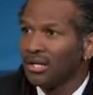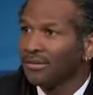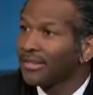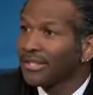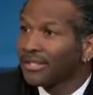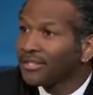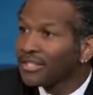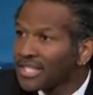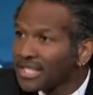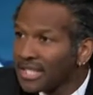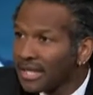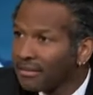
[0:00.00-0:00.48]
Uh,
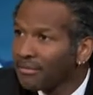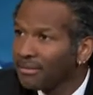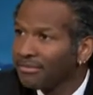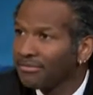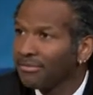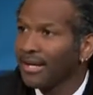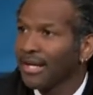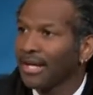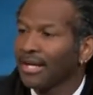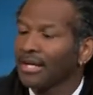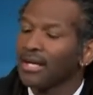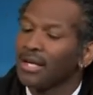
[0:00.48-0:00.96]
they're the same
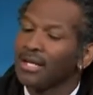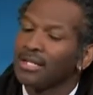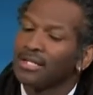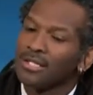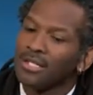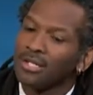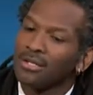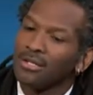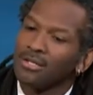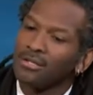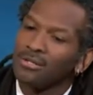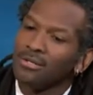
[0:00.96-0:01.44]
effect.
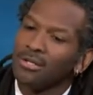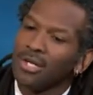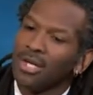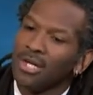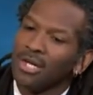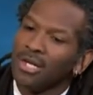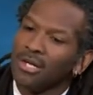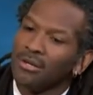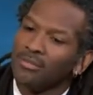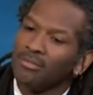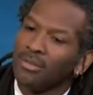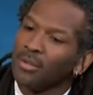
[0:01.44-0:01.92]
And so,
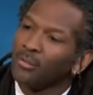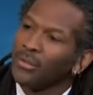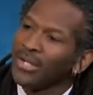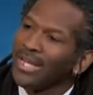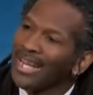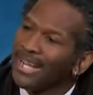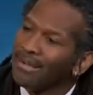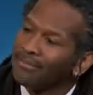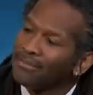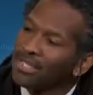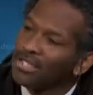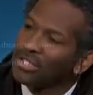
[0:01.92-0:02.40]
but
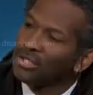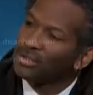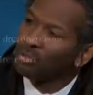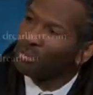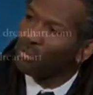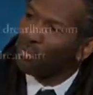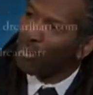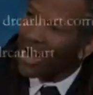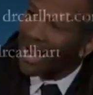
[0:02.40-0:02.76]
we have these